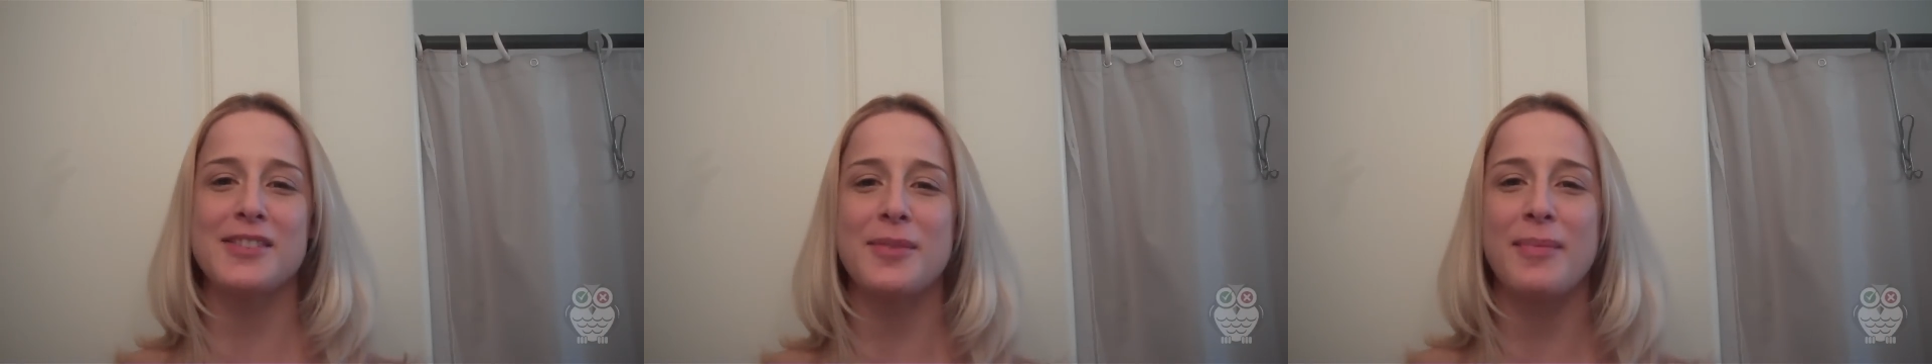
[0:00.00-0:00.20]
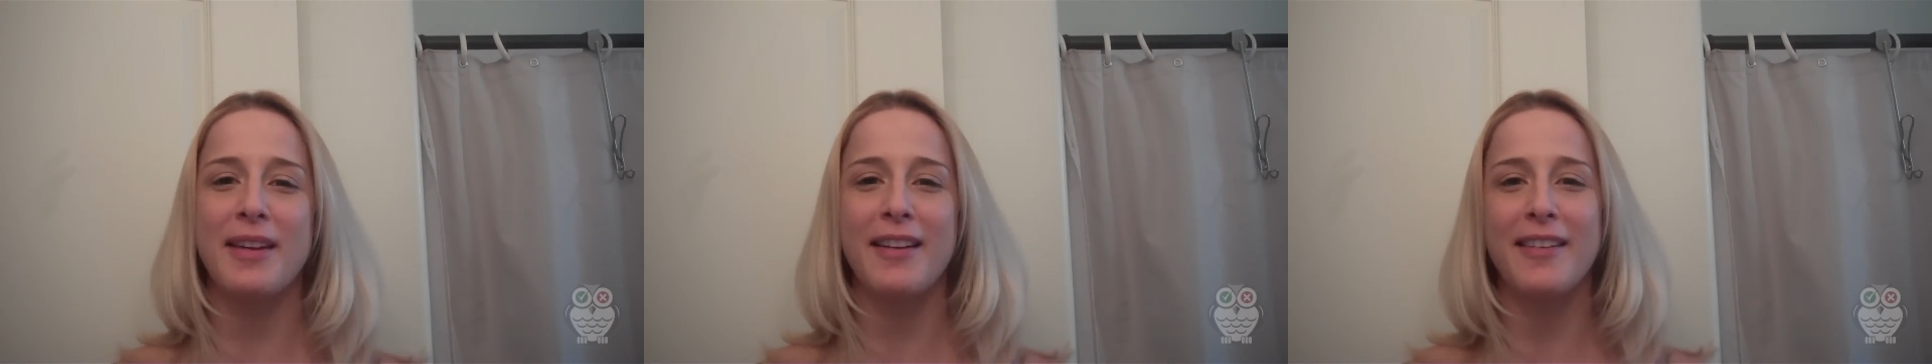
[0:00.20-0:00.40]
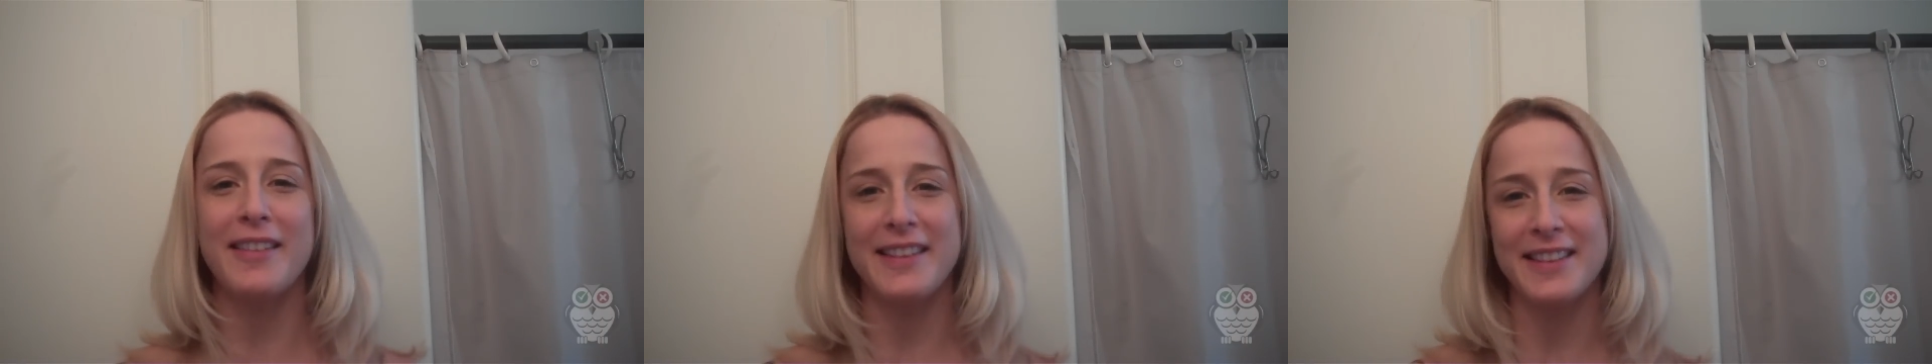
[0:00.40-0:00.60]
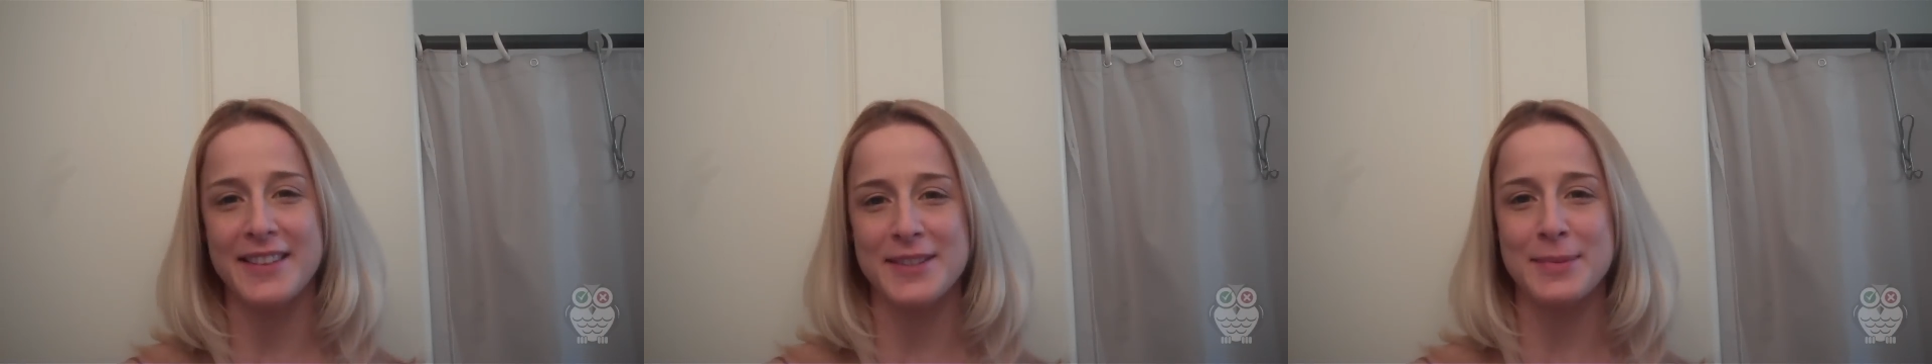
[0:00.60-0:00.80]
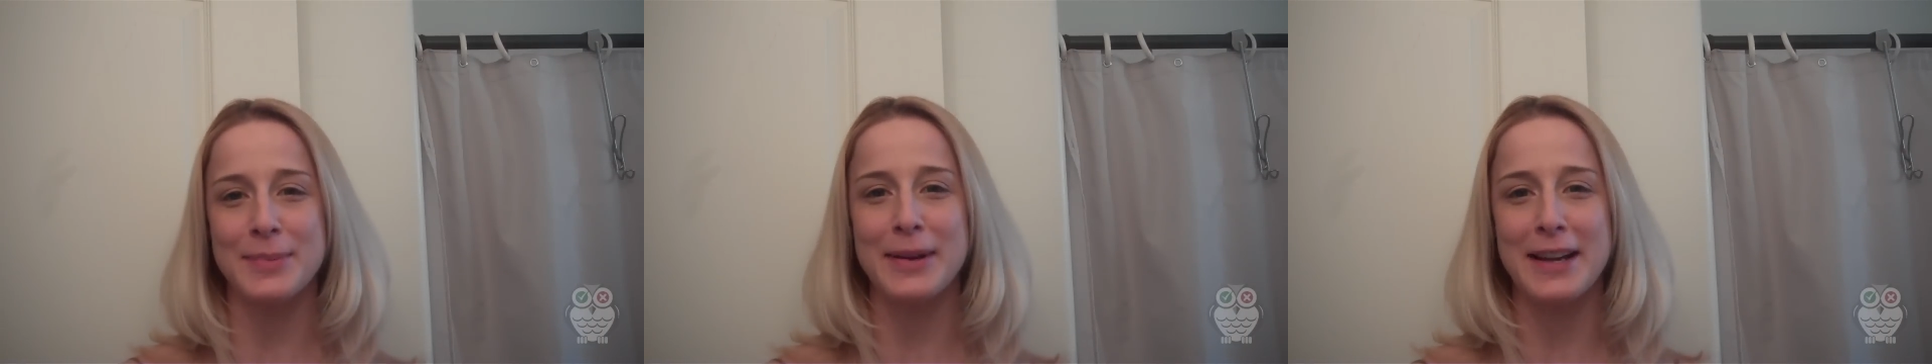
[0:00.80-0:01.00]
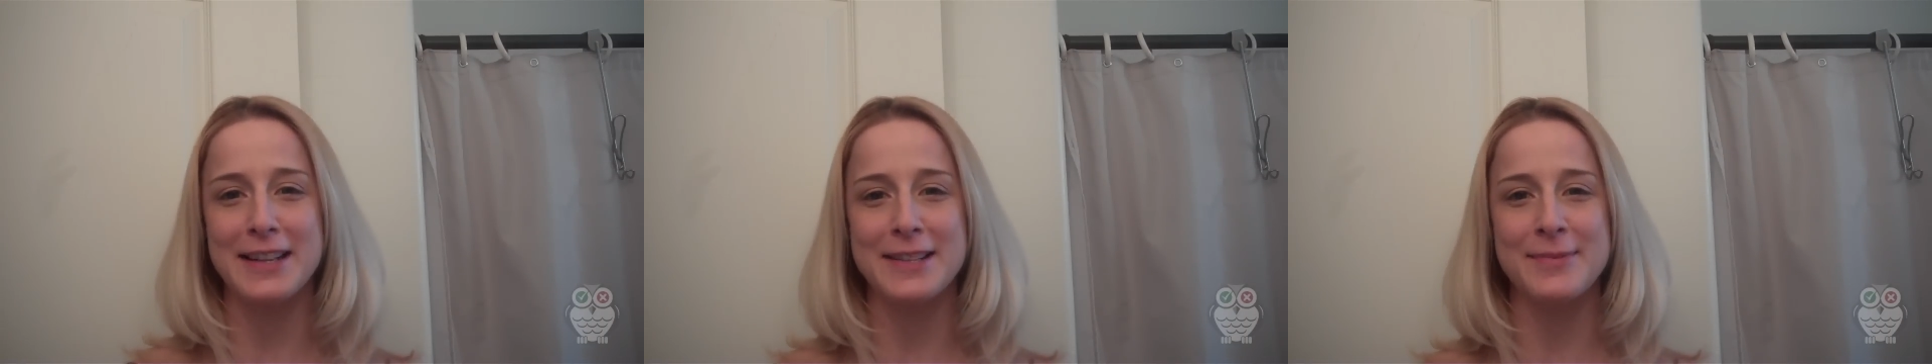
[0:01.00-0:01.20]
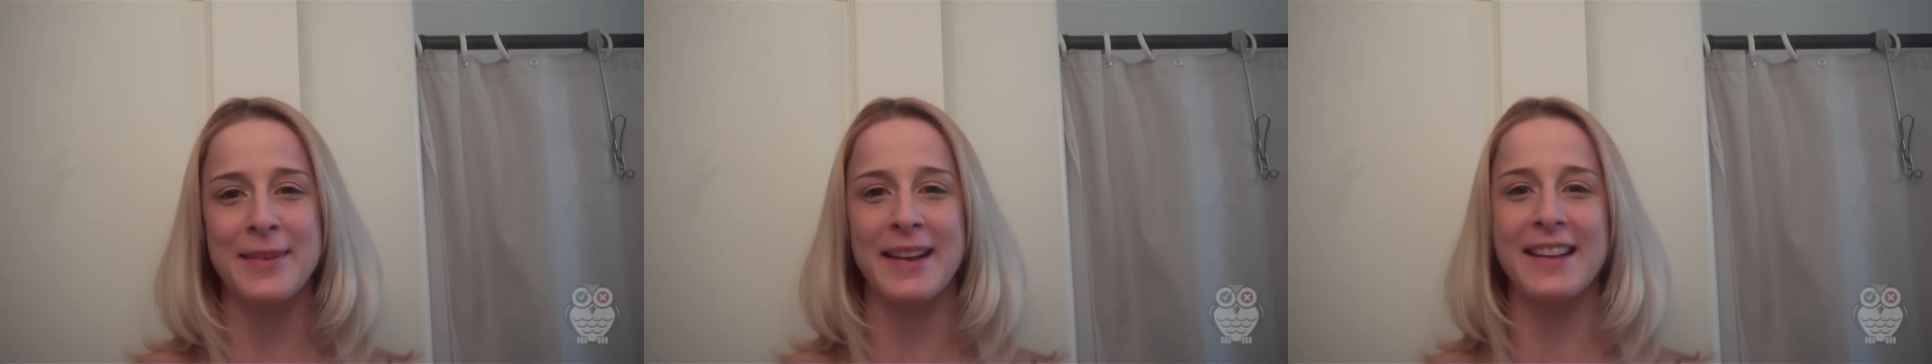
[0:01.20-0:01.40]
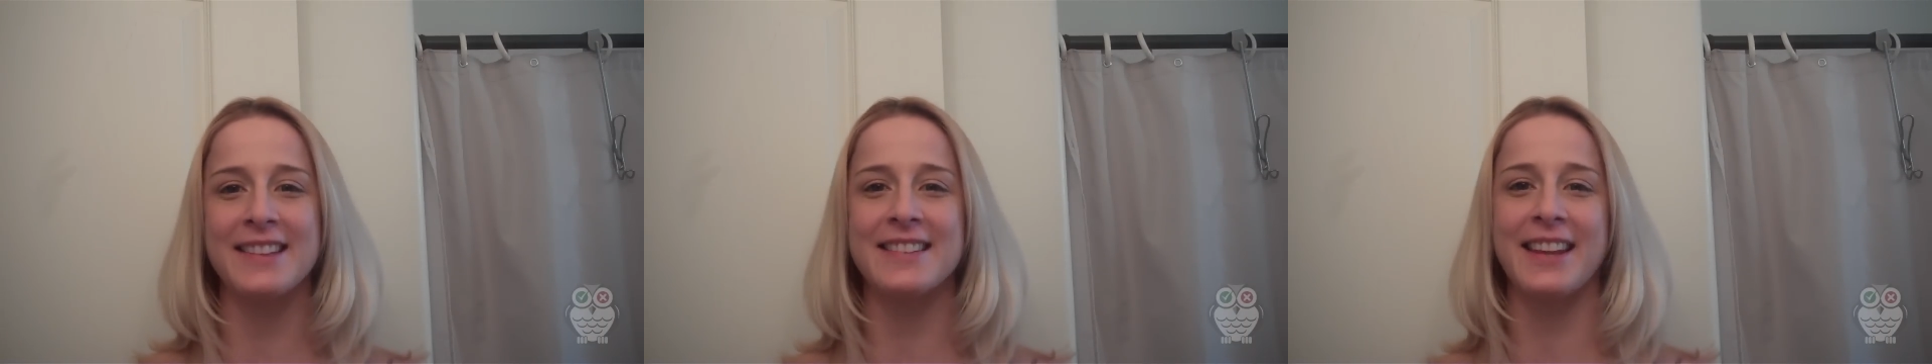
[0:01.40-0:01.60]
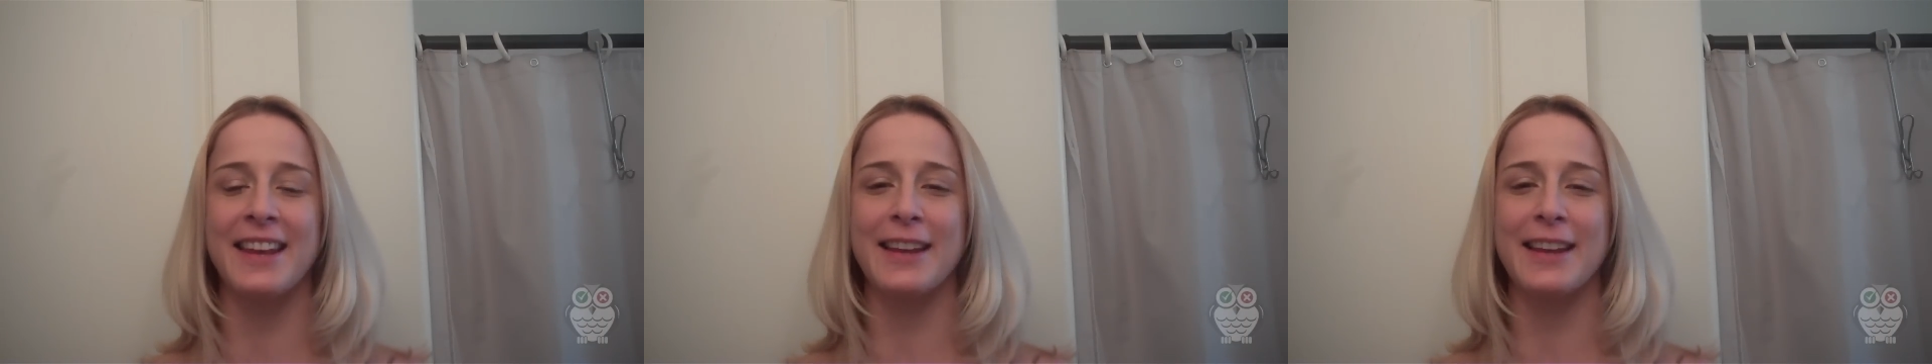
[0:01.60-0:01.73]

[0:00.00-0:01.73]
she made all us bridesmaids